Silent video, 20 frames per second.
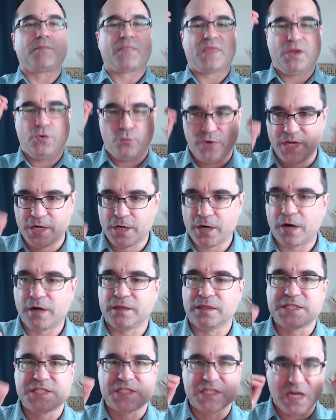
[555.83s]

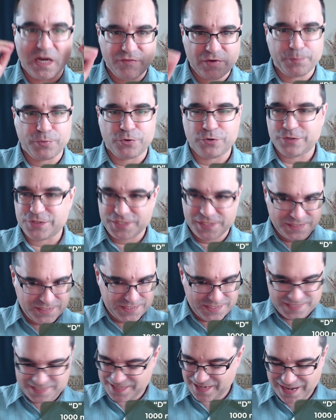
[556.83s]
regardless of a person's
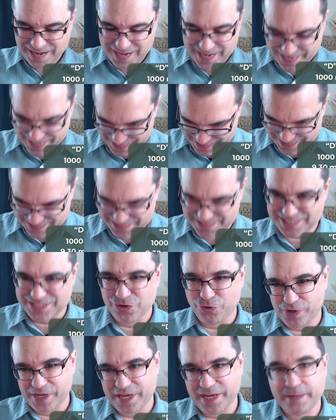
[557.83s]
size,
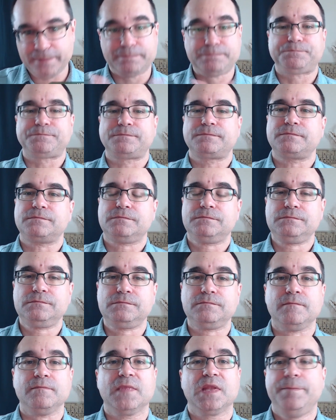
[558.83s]
okay?
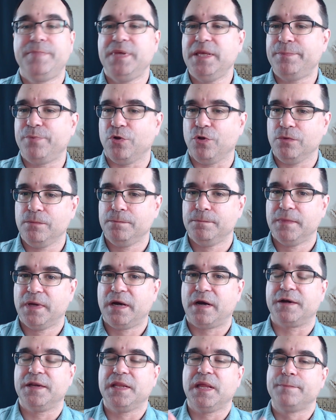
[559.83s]
People
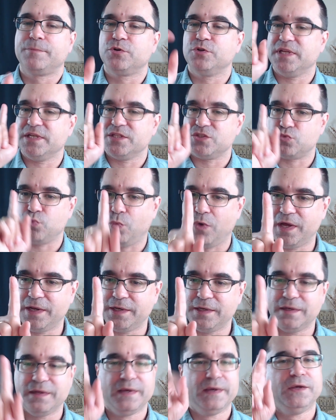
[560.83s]
are numbered as
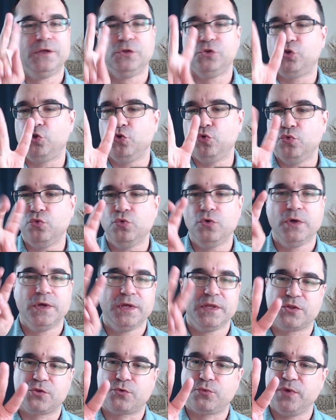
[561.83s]
1, 2,
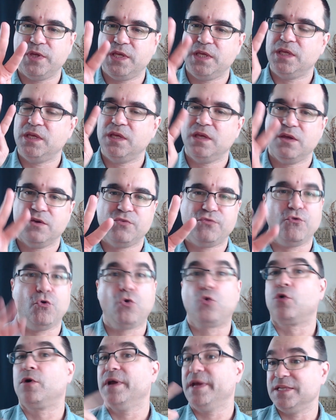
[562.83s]
3,
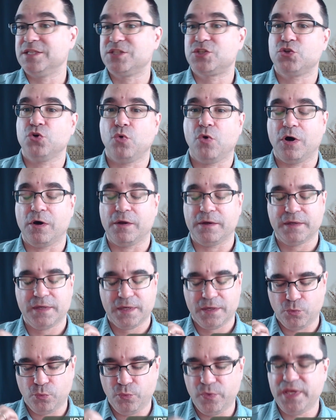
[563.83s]
4, and so on.
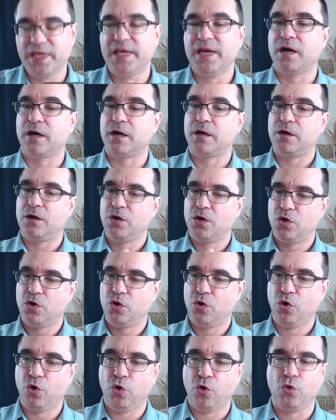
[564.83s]
We are
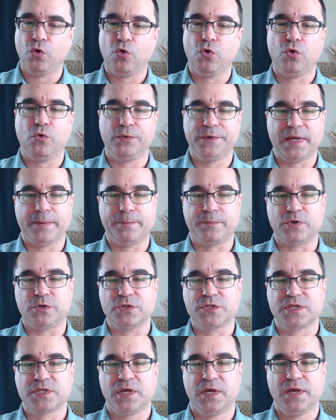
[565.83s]
whole
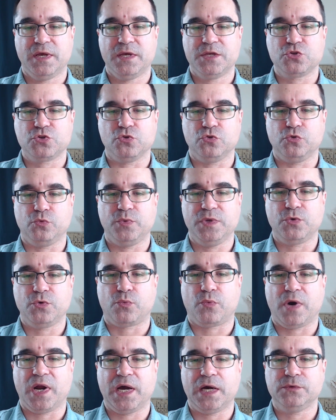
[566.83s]
numbers. So do we
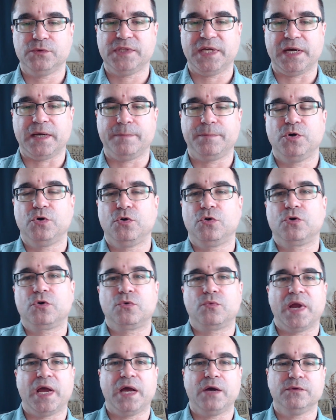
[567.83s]
round up or
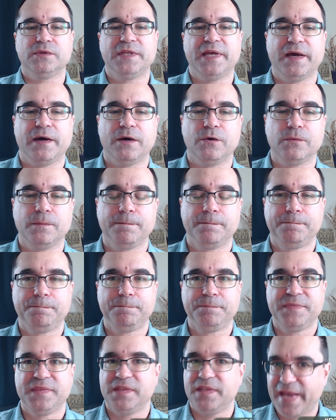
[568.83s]
round down?
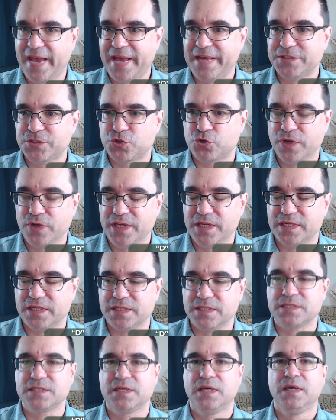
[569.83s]
The answer
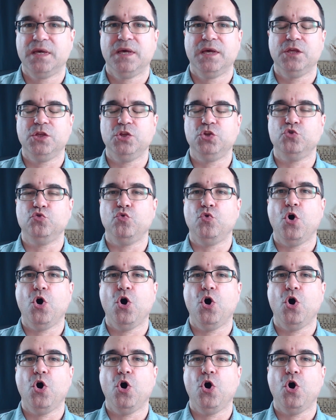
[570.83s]
is you